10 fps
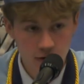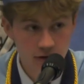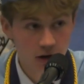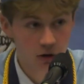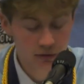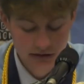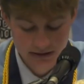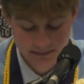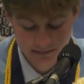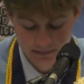nose,
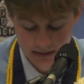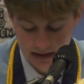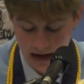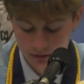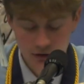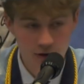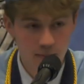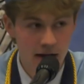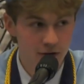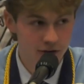out through your
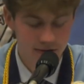mouth.